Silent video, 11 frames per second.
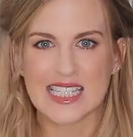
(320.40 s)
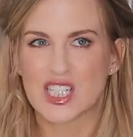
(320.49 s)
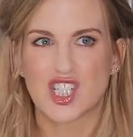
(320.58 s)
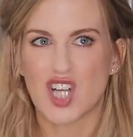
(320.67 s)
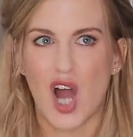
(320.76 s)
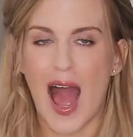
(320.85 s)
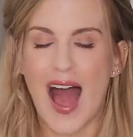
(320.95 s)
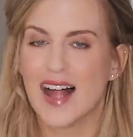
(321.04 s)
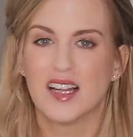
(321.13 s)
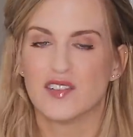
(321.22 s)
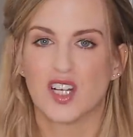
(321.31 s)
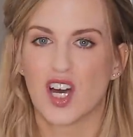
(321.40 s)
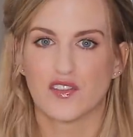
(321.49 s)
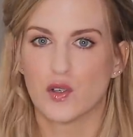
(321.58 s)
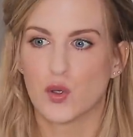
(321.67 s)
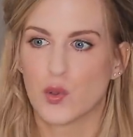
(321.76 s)
just a hell of a lot
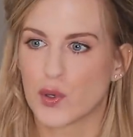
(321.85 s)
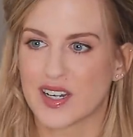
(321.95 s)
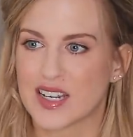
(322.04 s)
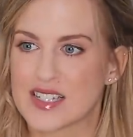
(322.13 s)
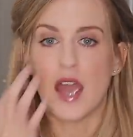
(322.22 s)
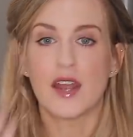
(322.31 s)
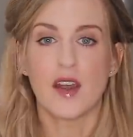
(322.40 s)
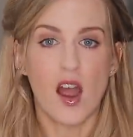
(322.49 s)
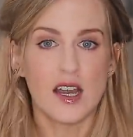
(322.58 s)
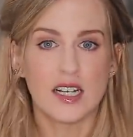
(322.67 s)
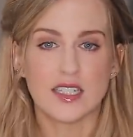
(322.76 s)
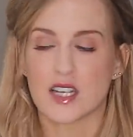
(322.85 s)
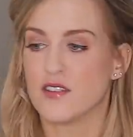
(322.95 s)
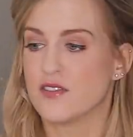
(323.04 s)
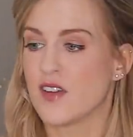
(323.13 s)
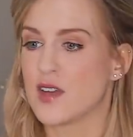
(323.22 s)
of awkwardness. In Ireland,
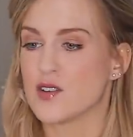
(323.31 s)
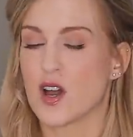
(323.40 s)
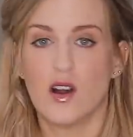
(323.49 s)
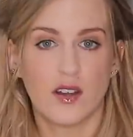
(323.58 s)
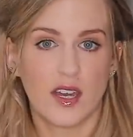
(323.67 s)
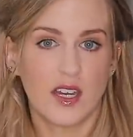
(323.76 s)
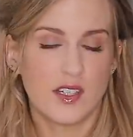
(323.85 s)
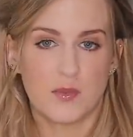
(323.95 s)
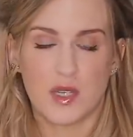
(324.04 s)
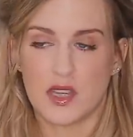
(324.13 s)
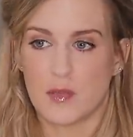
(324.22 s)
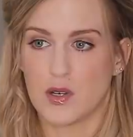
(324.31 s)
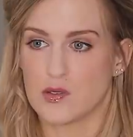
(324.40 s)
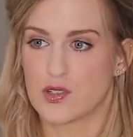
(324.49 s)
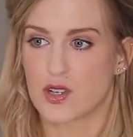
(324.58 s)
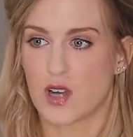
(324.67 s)
I've found hugging to be the
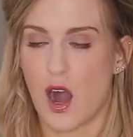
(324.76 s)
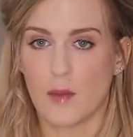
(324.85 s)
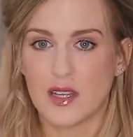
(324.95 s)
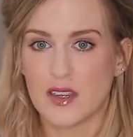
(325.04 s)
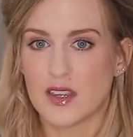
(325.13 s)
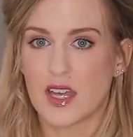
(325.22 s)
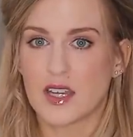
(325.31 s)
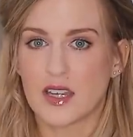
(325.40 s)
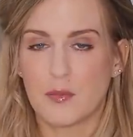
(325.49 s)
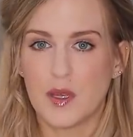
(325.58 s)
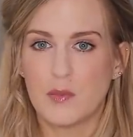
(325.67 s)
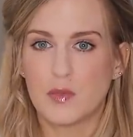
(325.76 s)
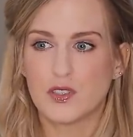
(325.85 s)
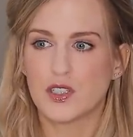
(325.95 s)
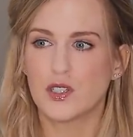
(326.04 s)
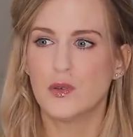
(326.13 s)
most common thing that
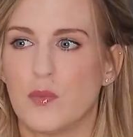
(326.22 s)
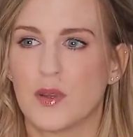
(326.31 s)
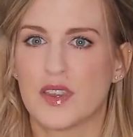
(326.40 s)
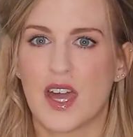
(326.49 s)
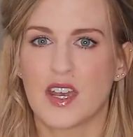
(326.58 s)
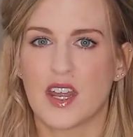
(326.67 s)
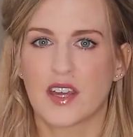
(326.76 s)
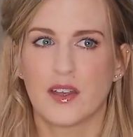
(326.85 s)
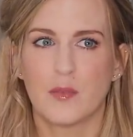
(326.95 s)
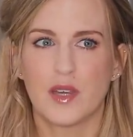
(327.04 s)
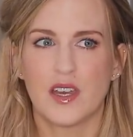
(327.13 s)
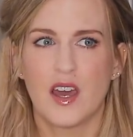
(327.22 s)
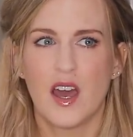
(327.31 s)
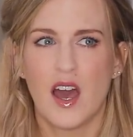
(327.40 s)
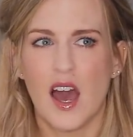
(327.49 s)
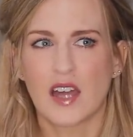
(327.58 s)
people do, but then it can be
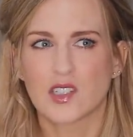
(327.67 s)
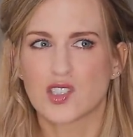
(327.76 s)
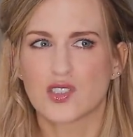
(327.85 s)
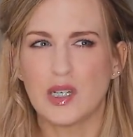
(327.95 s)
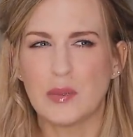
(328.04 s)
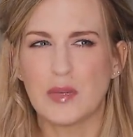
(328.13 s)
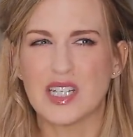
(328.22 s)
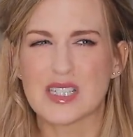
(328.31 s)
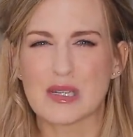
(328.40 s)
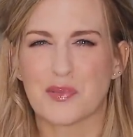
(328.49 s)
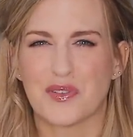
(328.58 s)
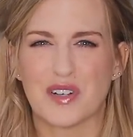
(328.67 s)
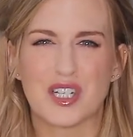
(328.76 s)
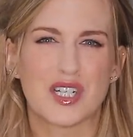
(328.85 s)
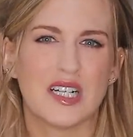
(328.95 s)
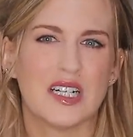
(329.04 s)
extremely
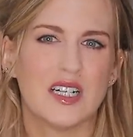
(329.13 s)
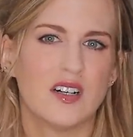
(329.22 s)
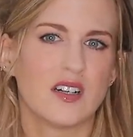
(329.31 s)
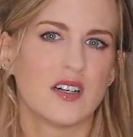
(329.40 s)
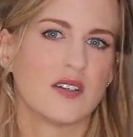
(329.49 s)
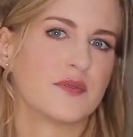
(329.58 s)
superficial, a hug.